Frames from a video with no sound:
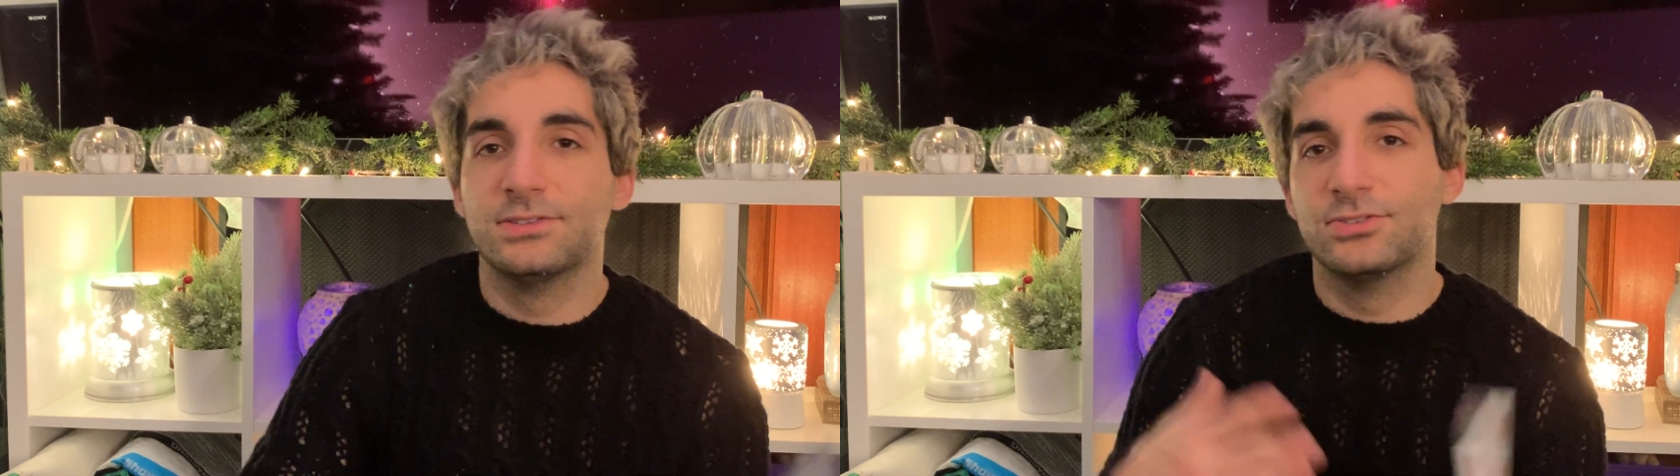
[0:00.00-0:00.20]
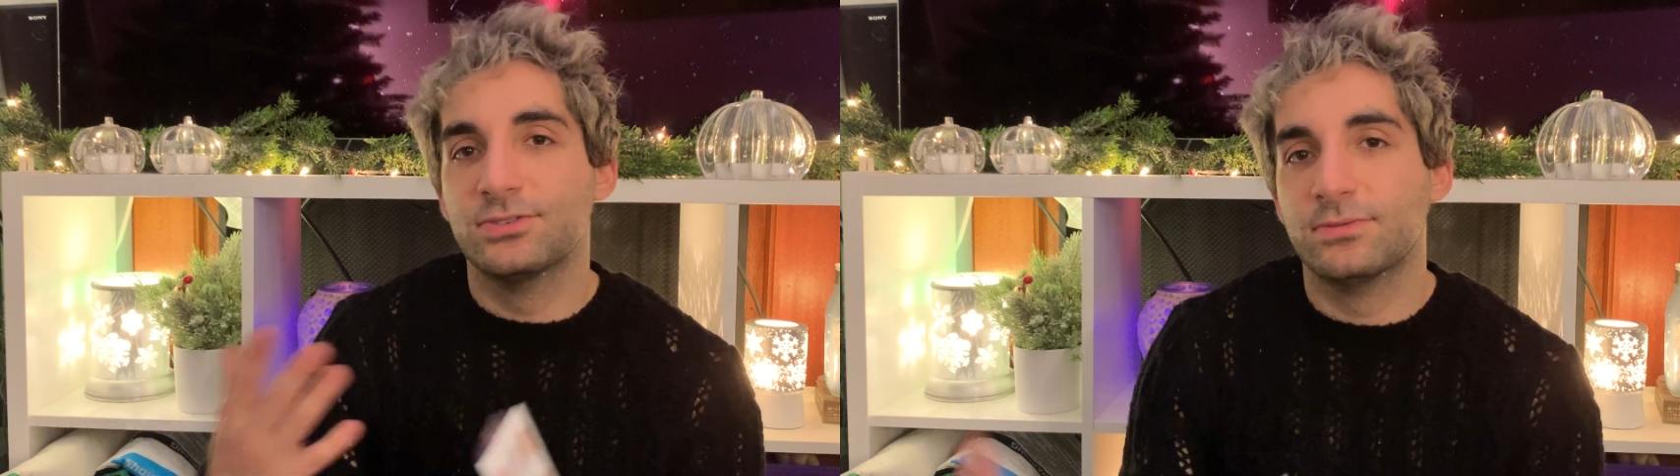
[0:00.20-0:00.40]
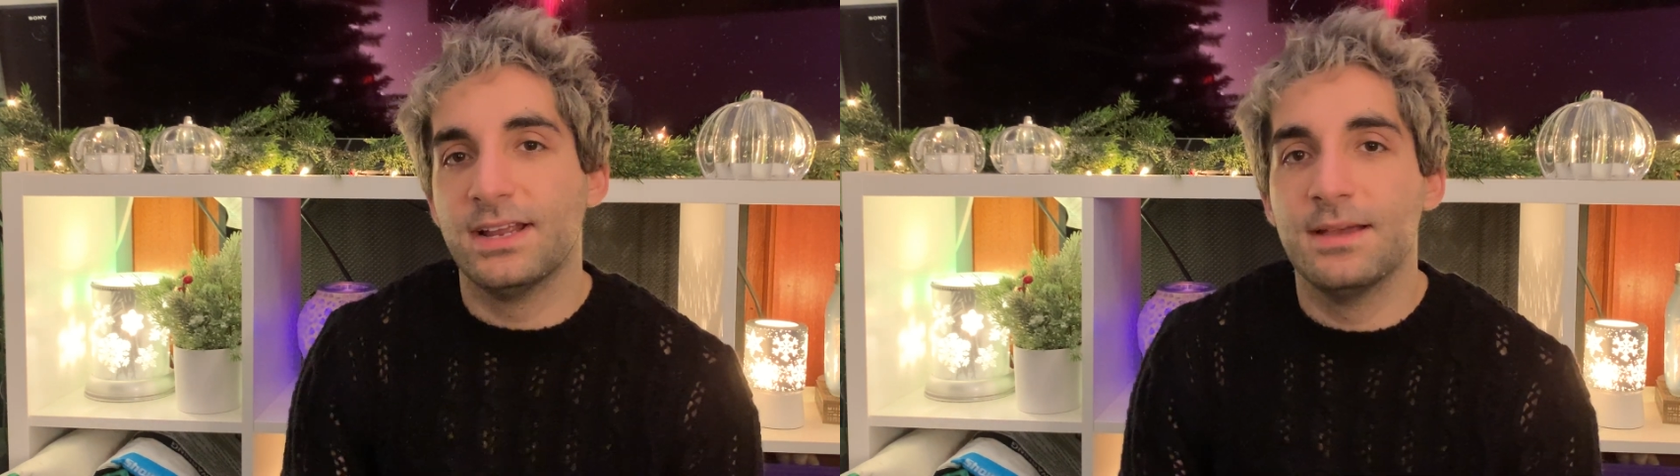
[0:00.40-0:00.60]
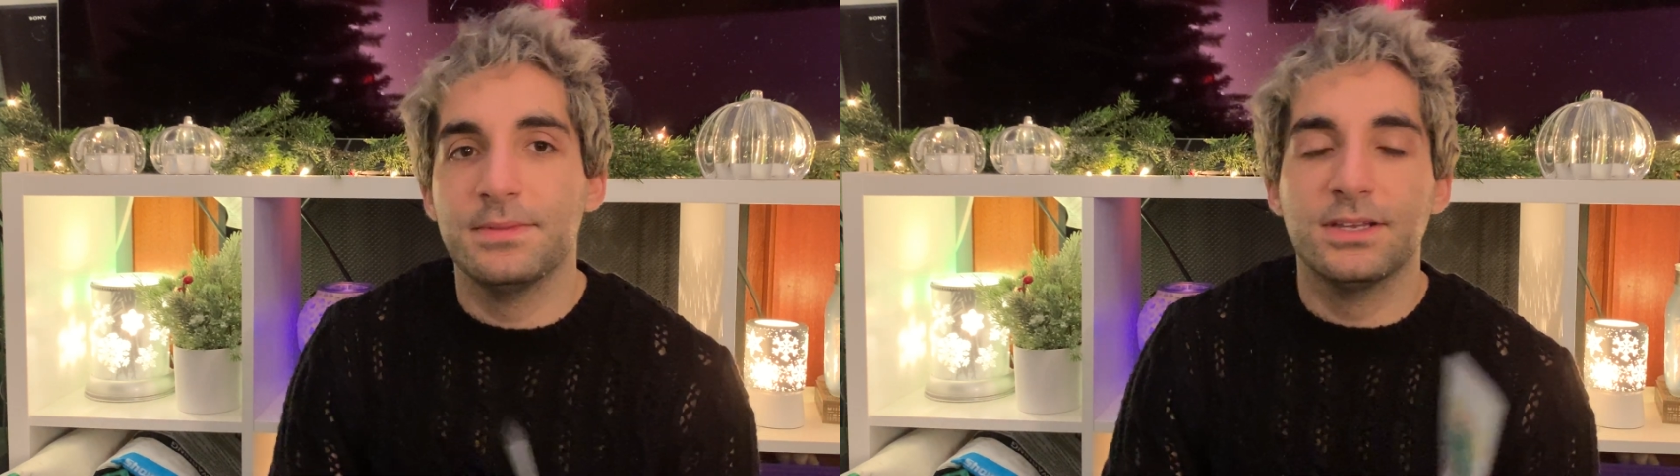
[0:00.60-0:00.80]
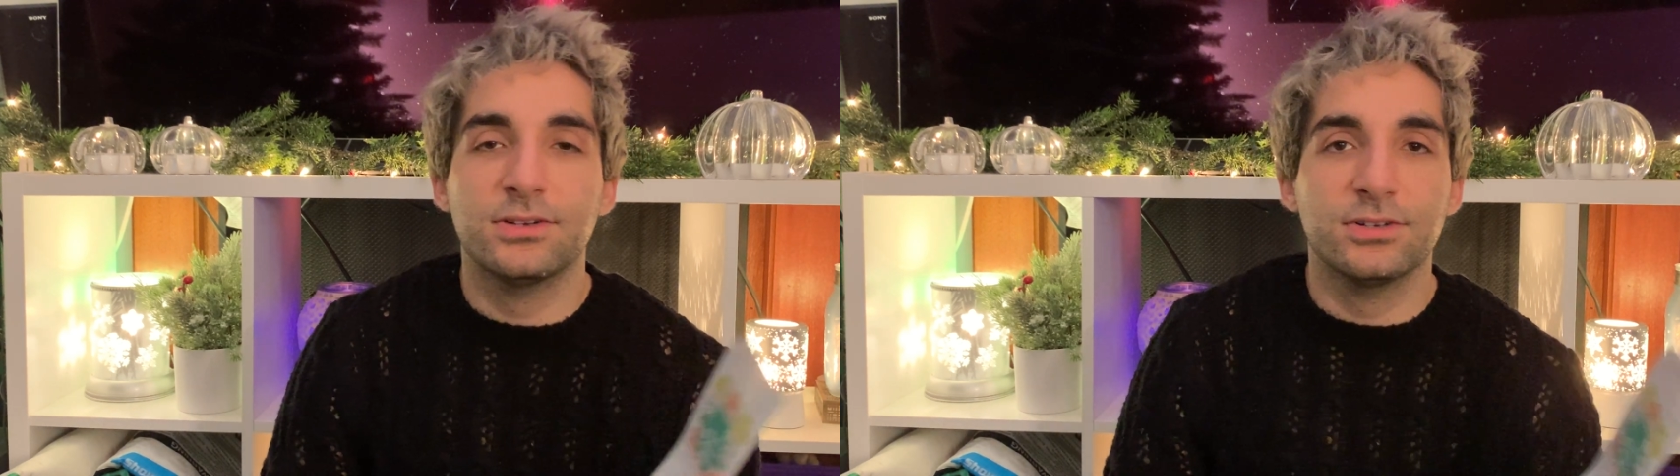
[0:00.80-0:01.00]
or
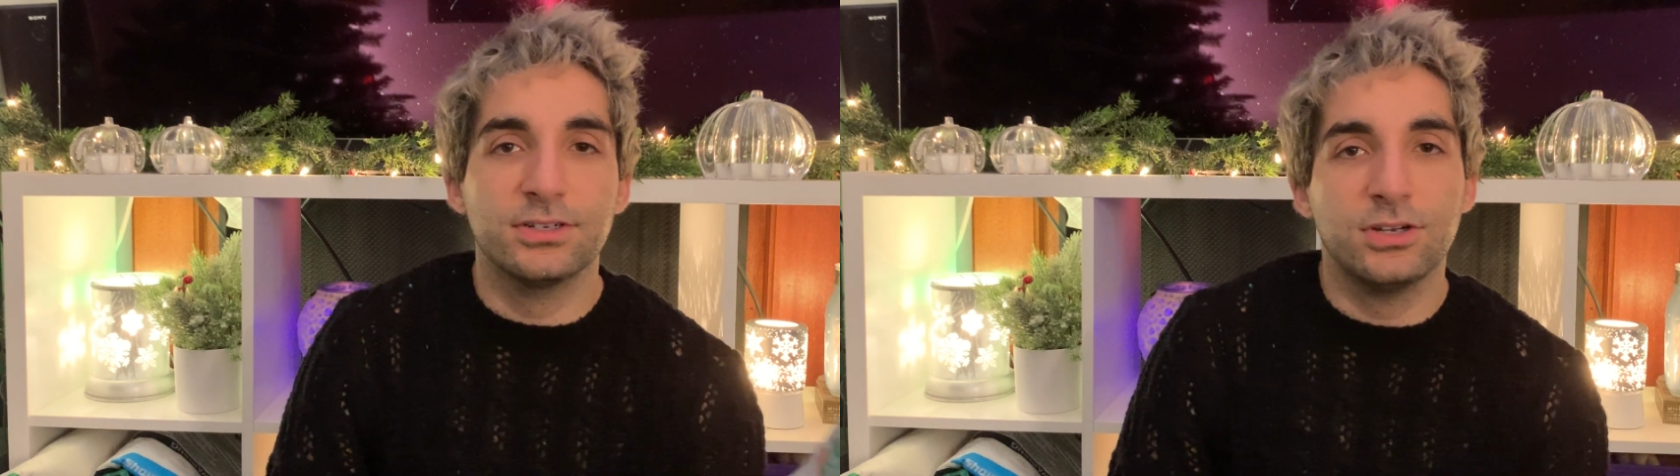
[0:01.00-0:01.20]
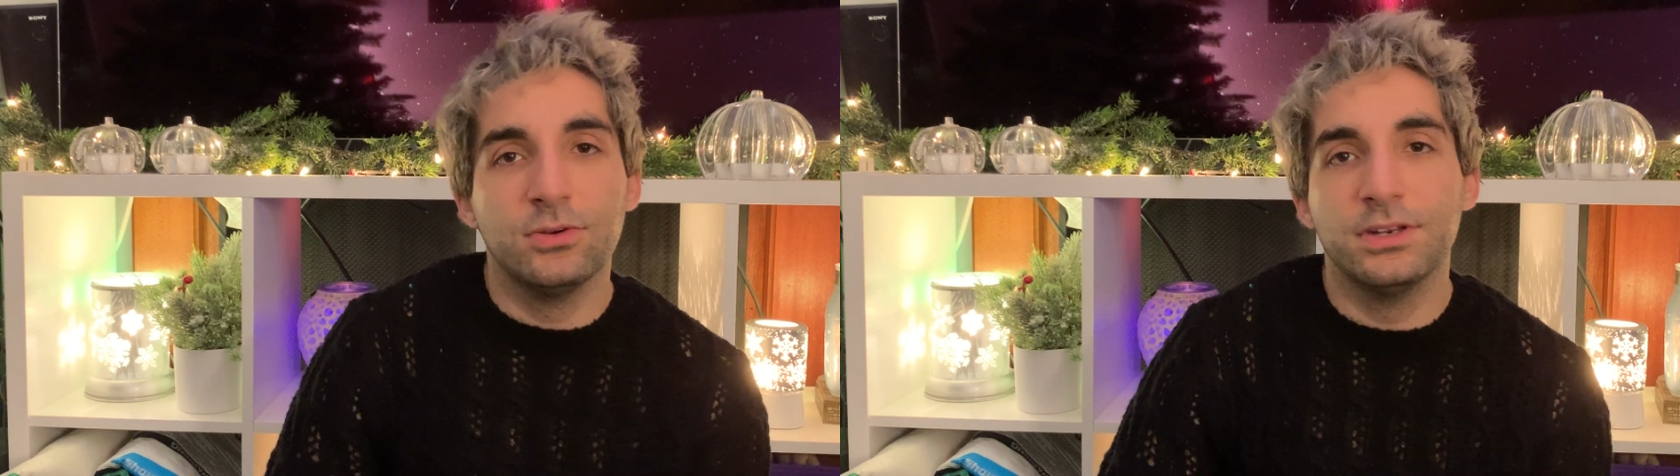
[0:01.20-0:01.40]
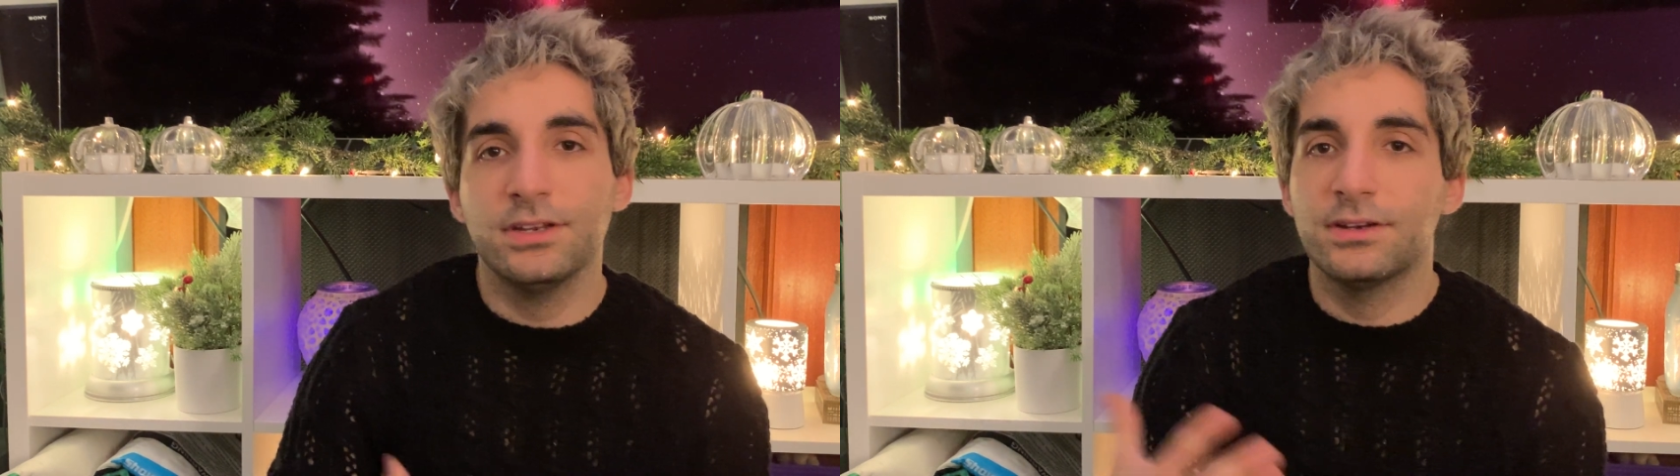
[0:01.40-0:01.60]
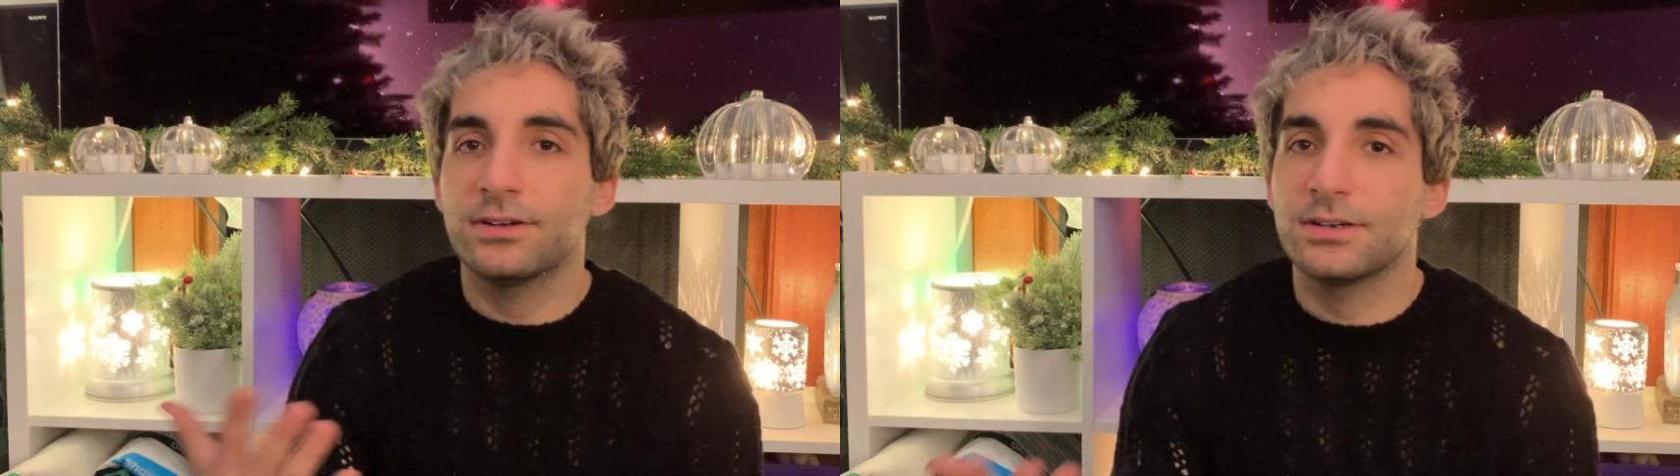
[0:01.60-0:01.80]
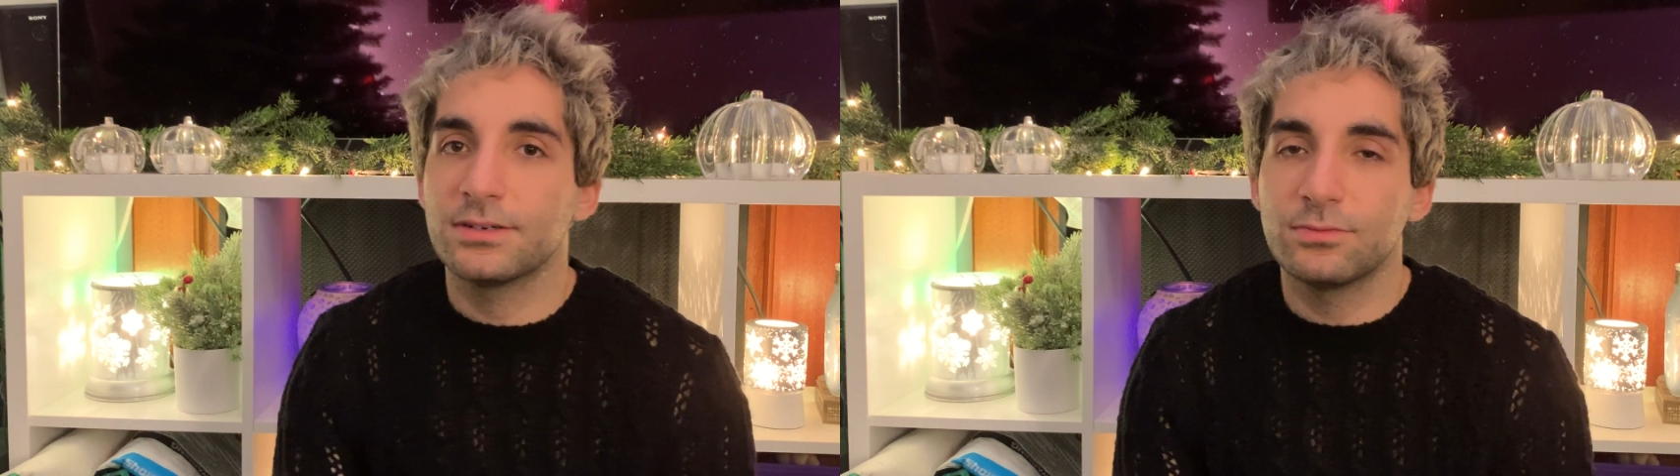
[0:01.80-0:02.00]
ceramic or coated
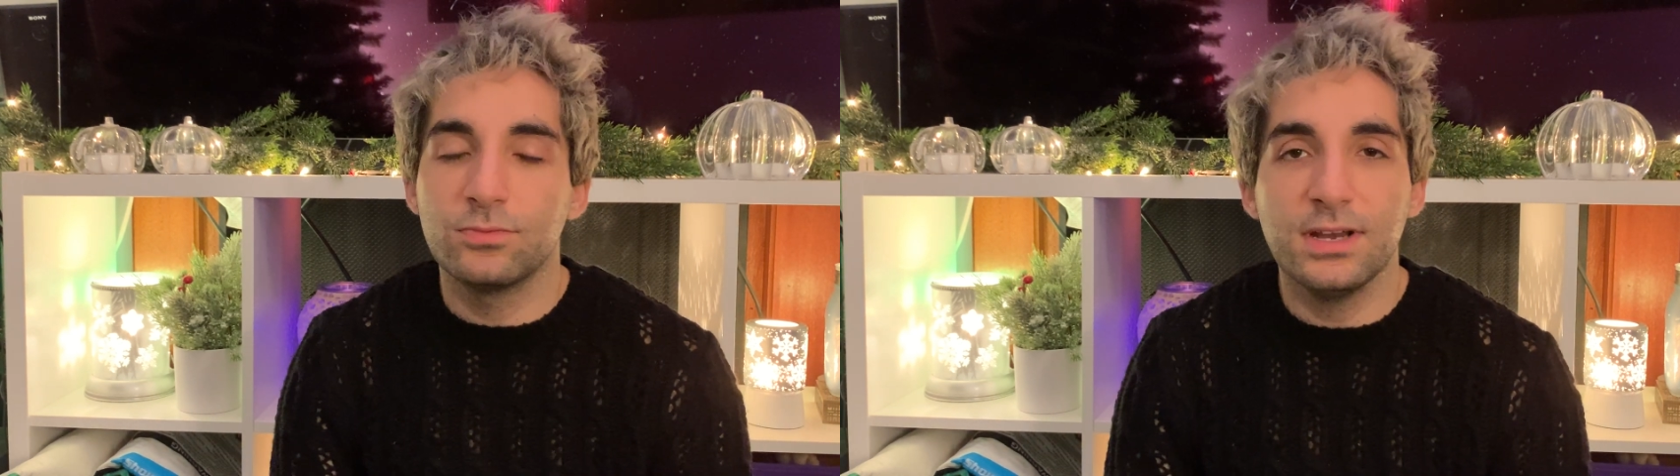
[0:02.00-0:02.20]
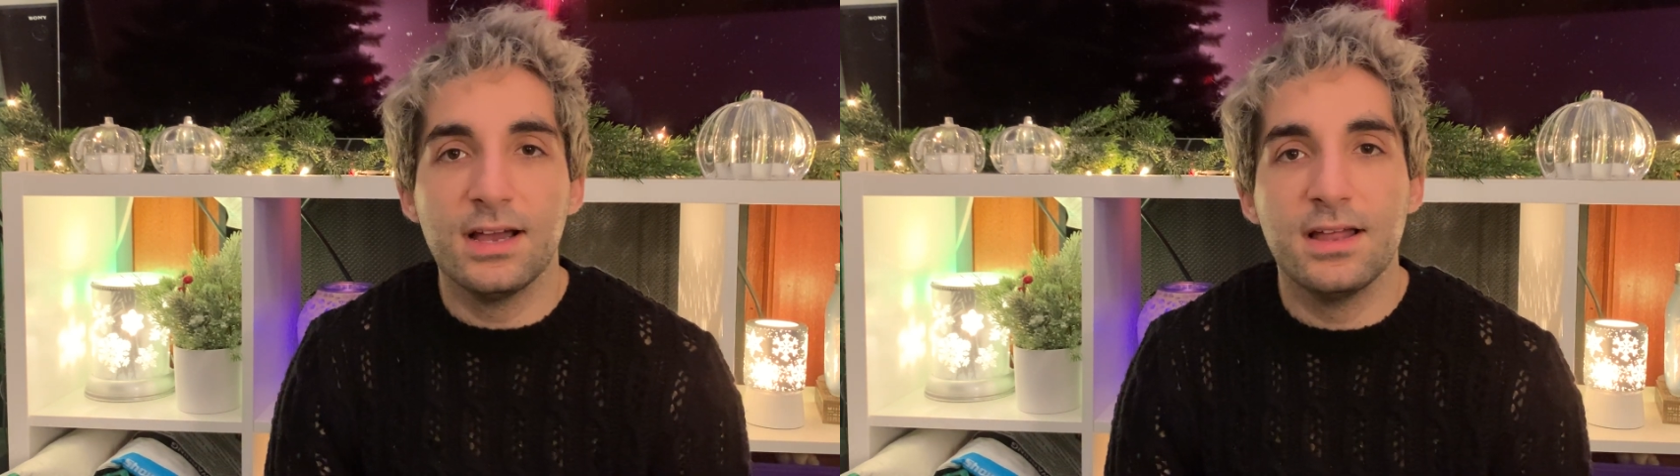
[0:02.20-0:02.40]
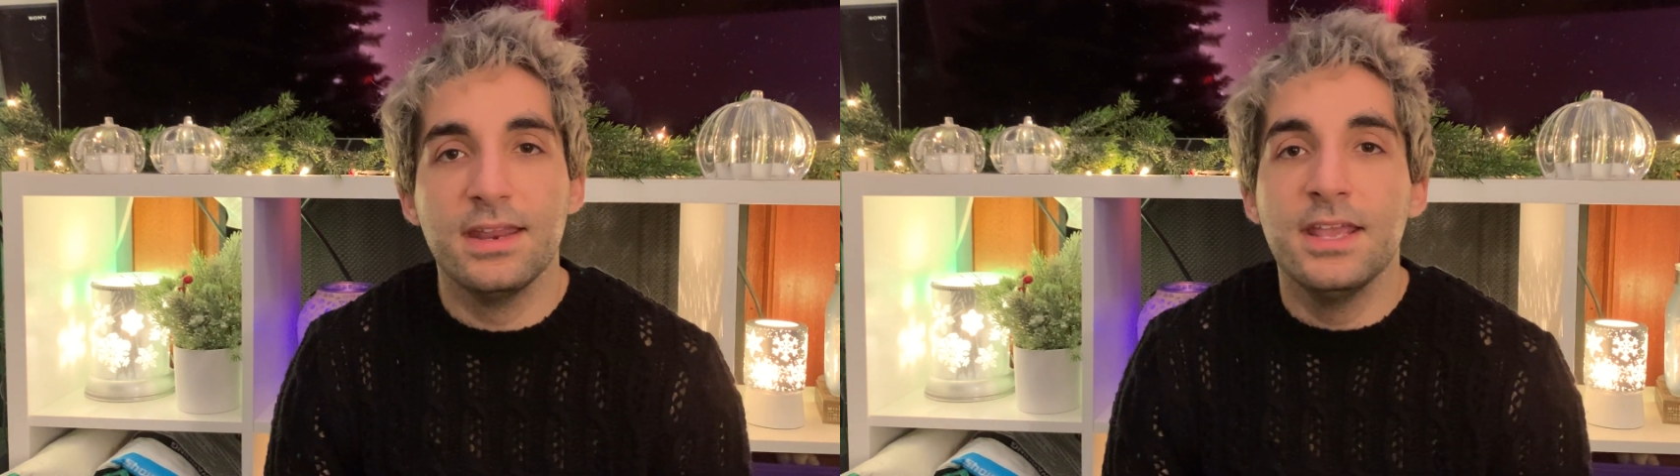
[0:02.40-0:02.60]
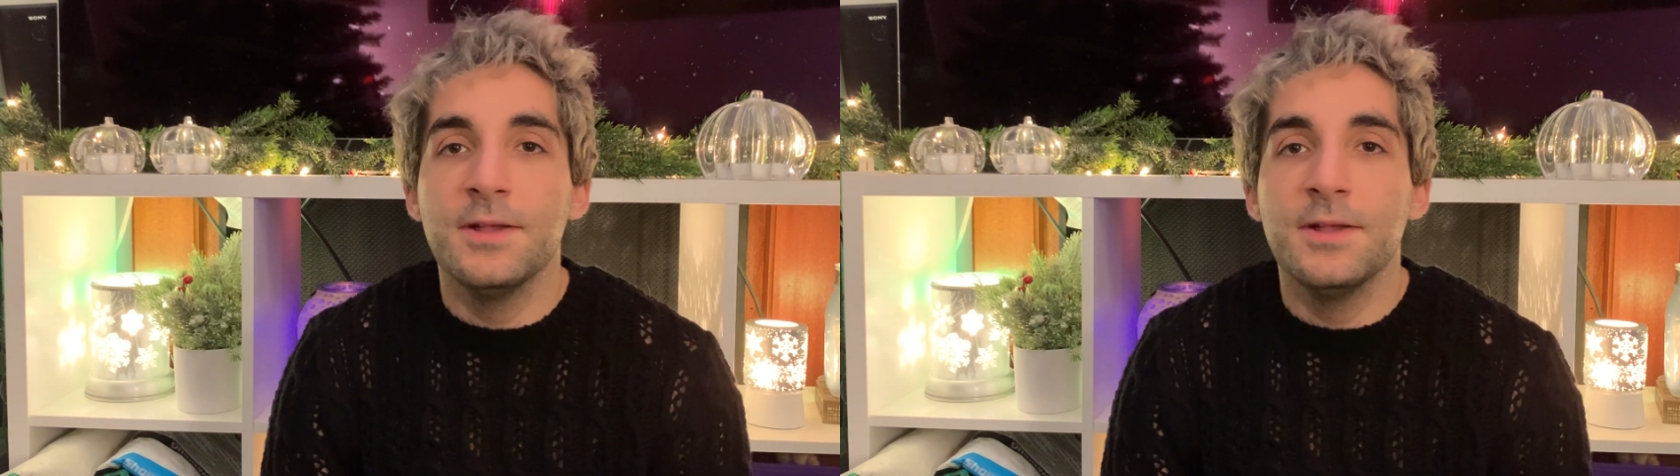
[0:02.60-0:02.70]
or not.